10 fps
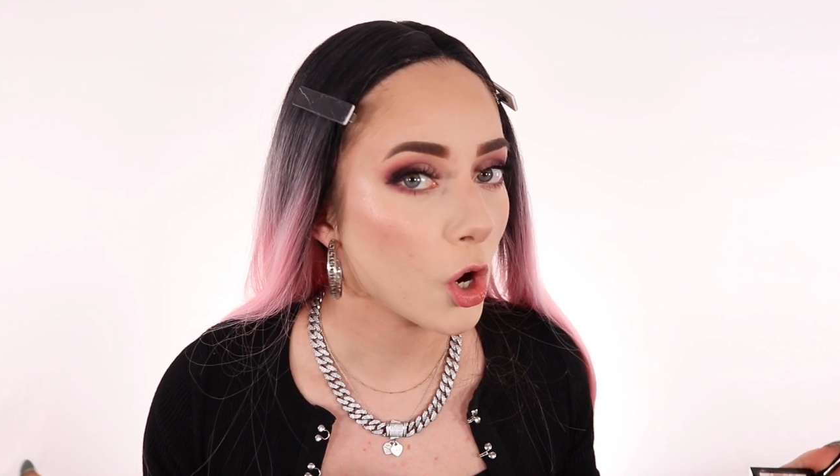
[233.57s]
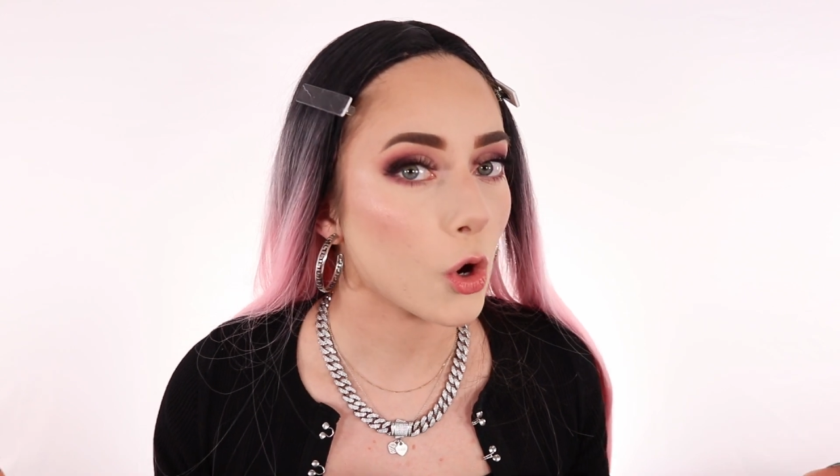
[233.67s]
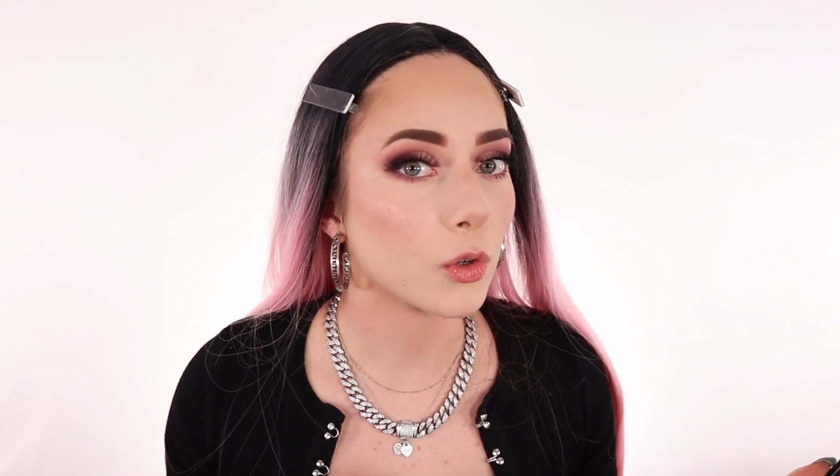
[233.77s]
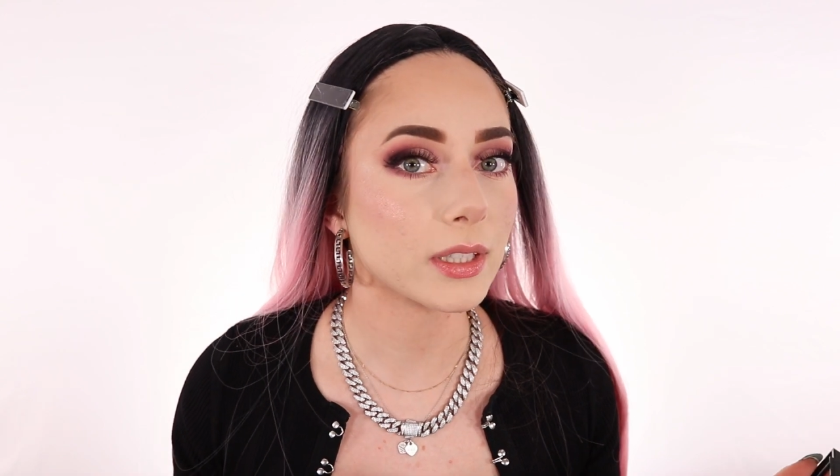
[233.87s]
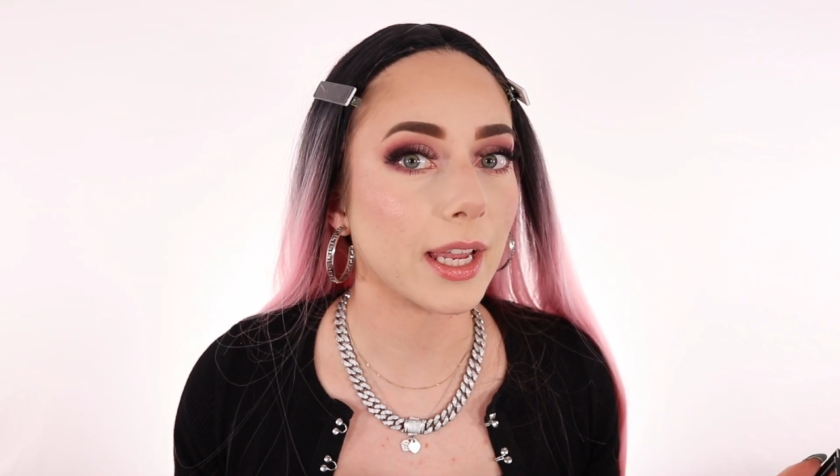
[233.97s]

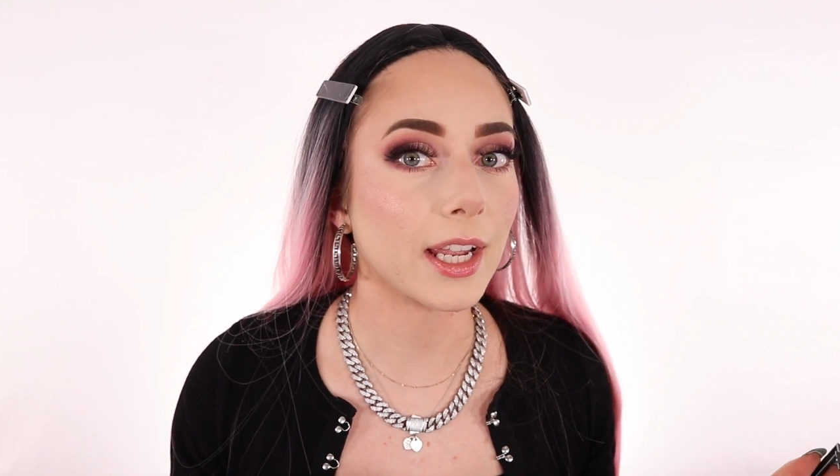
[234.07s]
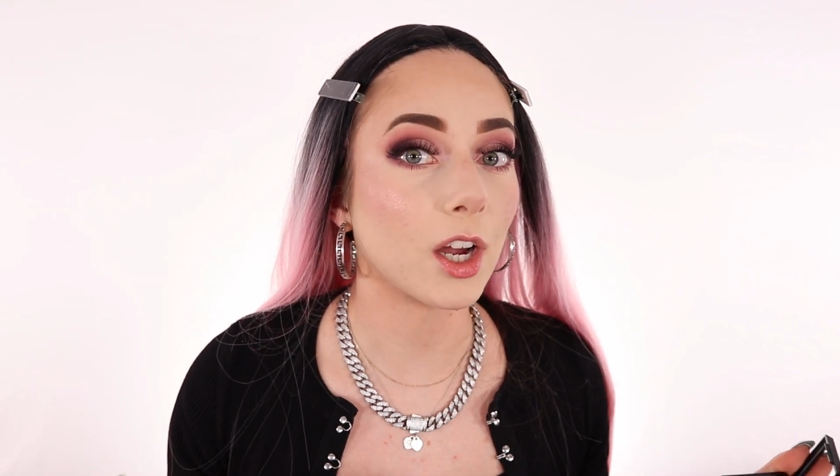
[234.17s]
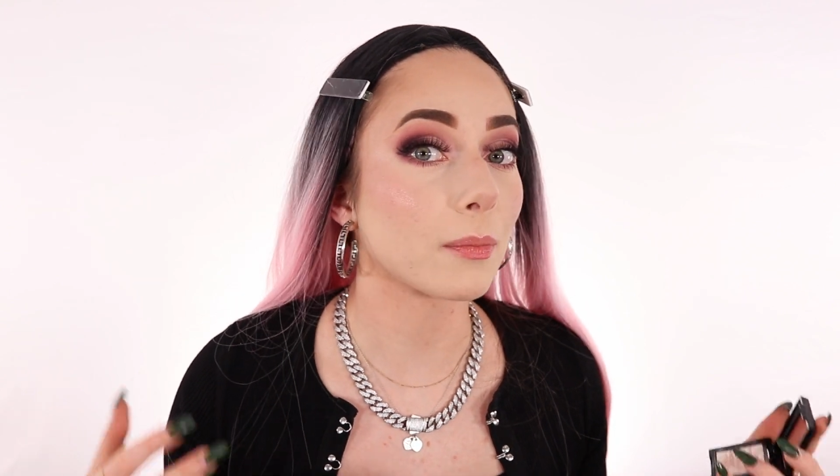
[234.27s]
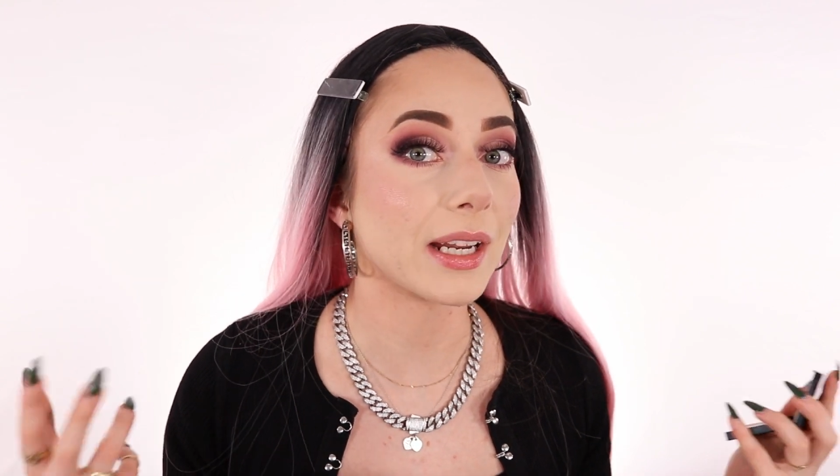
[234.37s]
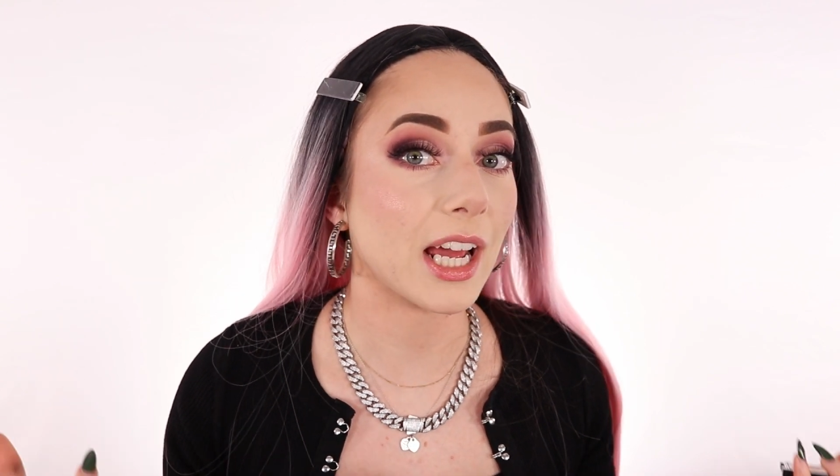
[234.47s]
or like
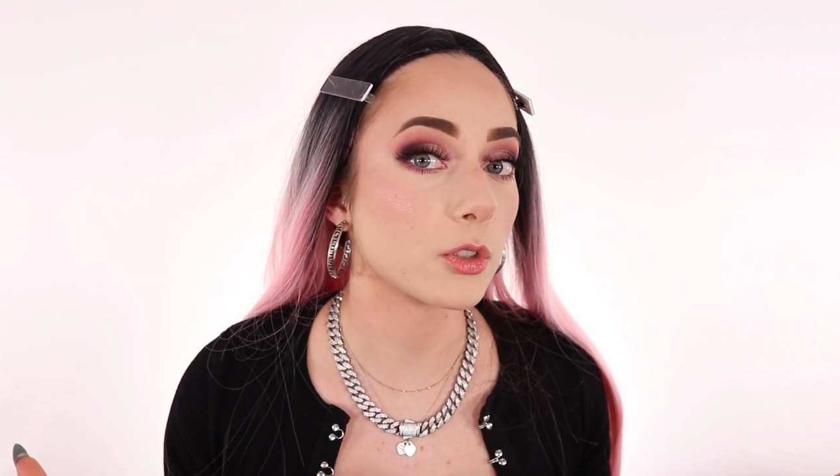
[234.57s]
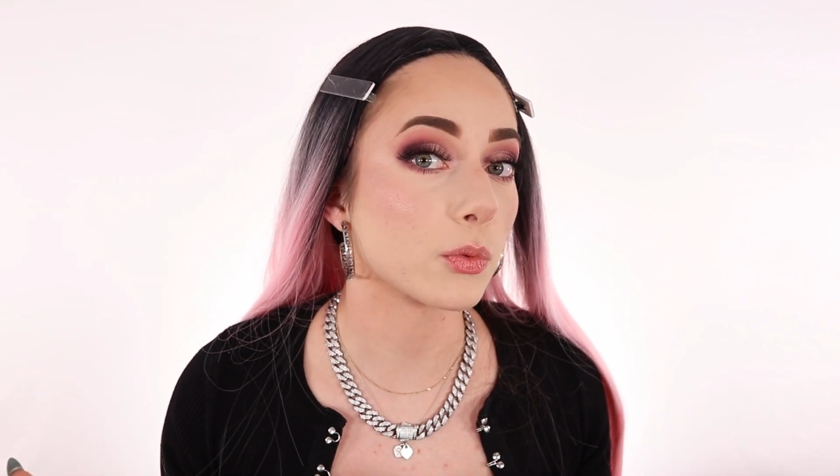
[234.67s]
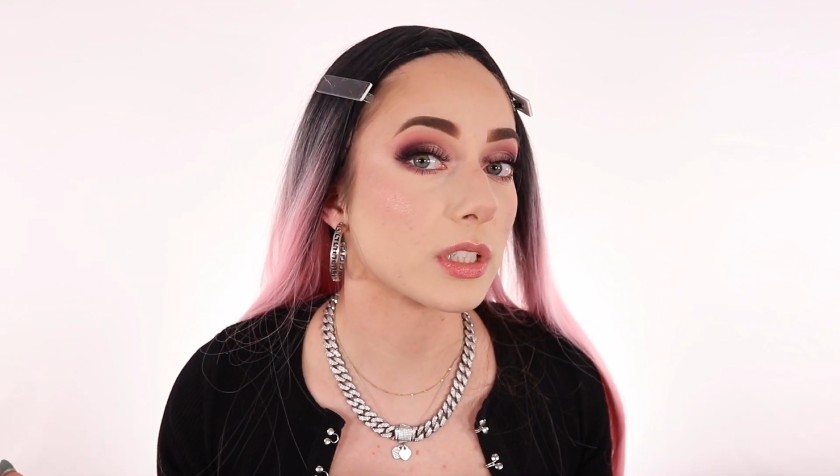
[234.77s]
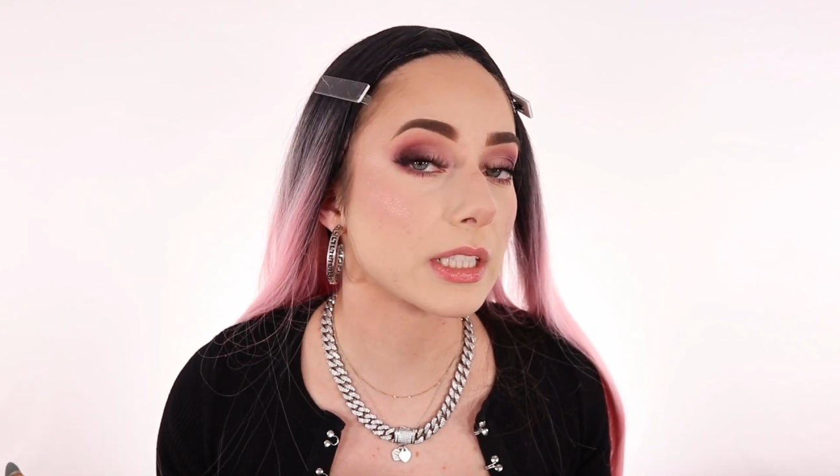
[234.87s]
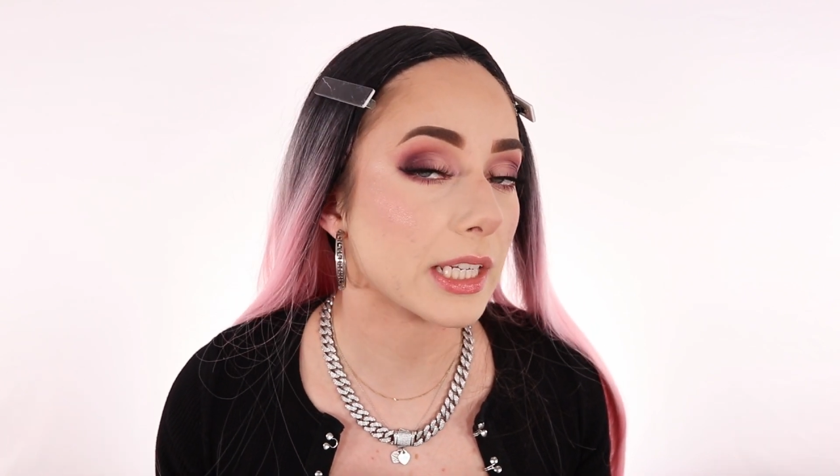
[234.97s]
on my
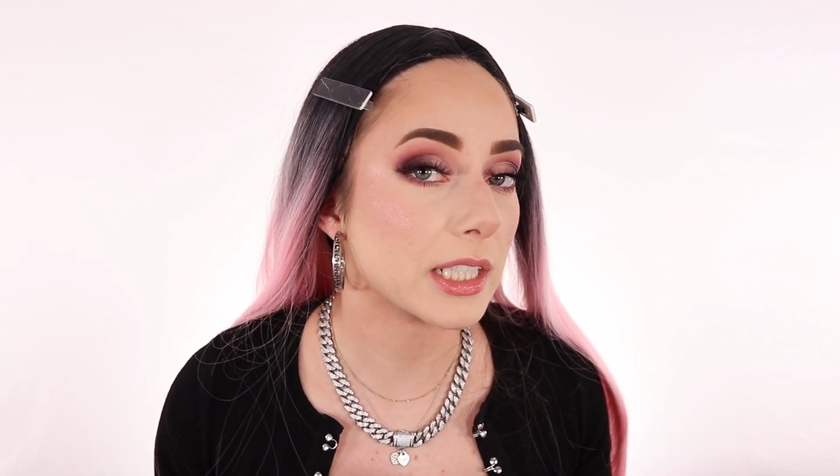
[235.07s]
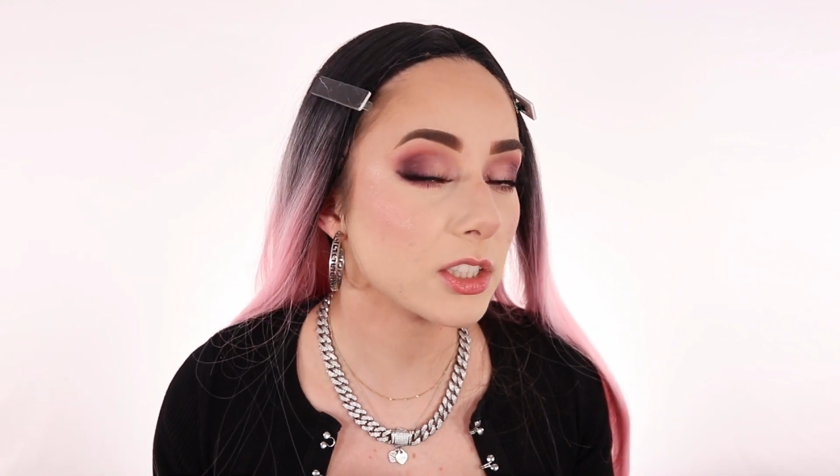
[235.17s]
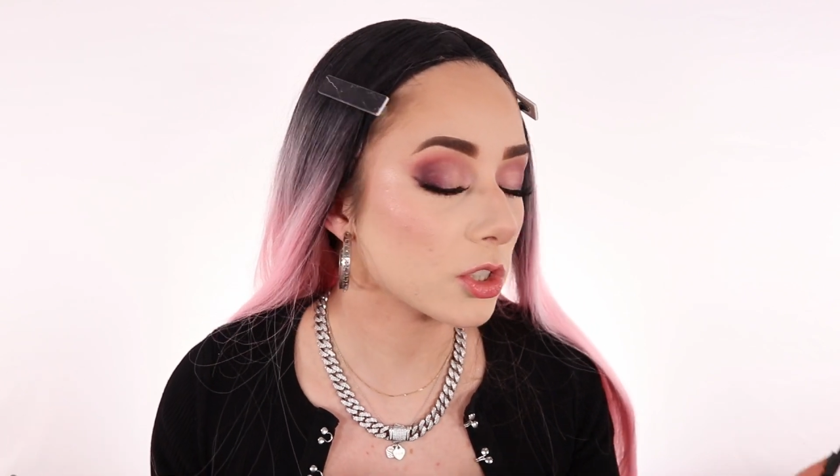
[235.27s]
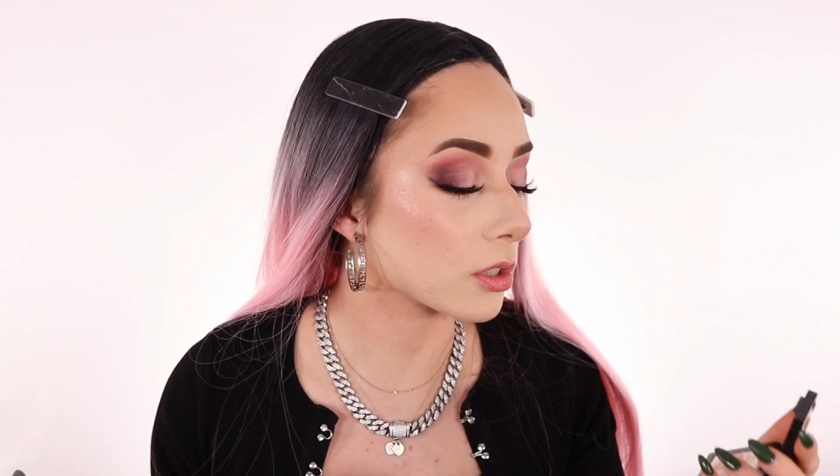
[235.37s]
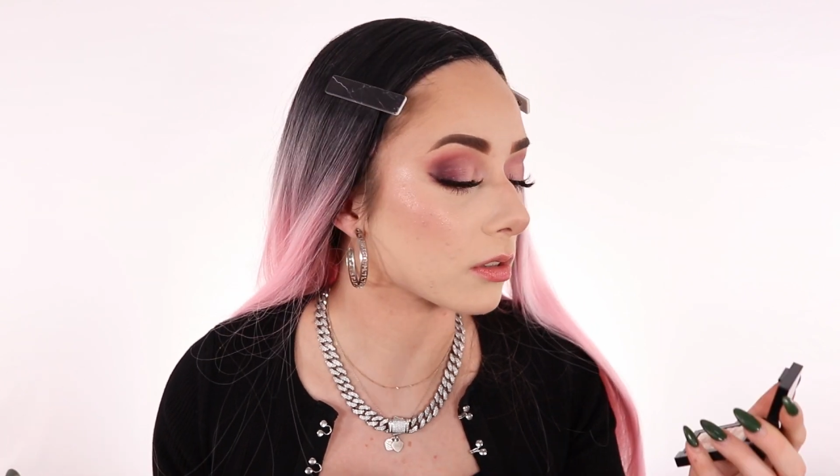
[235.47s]
natural
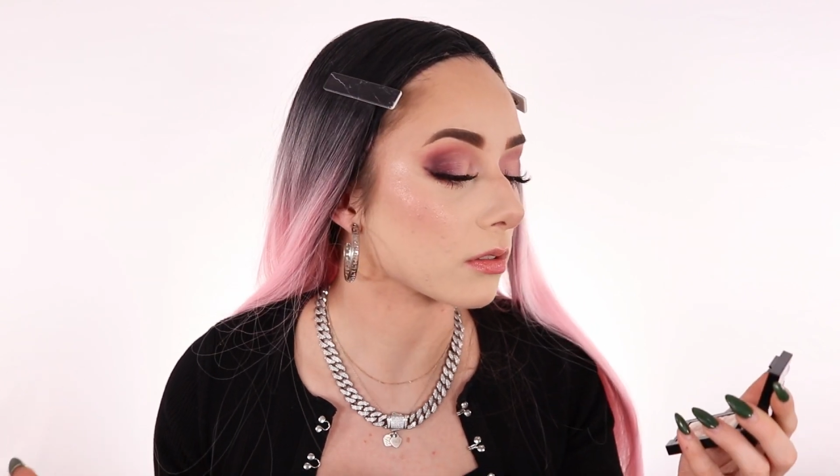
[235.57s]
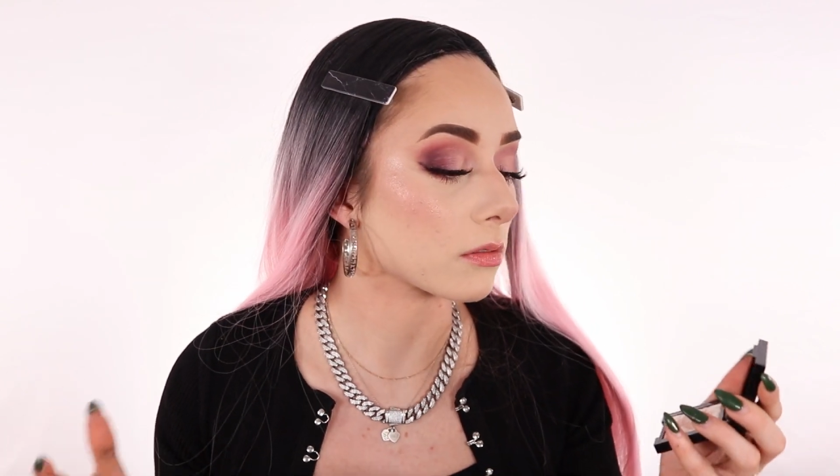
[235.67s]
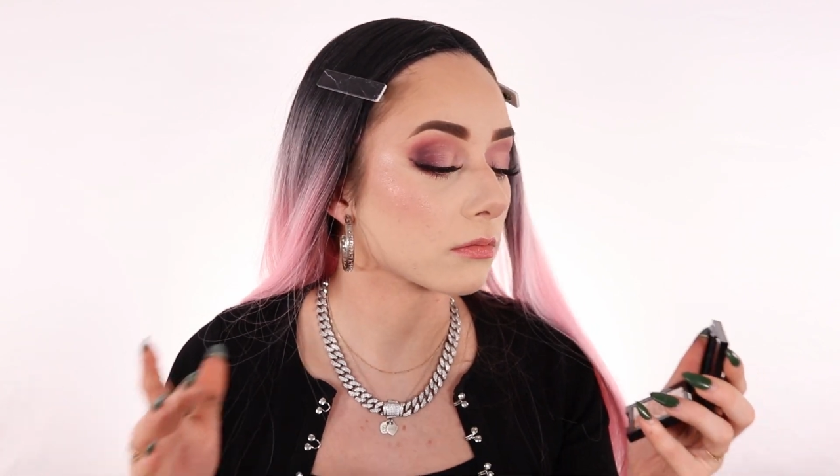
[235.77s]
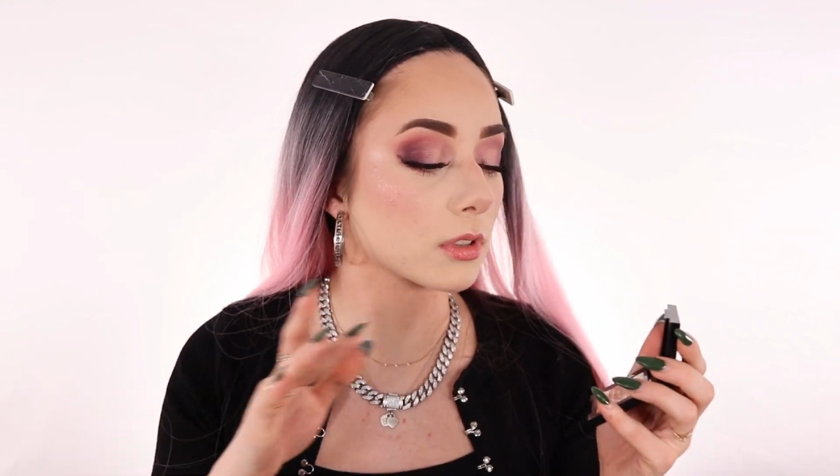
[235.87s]
skin to,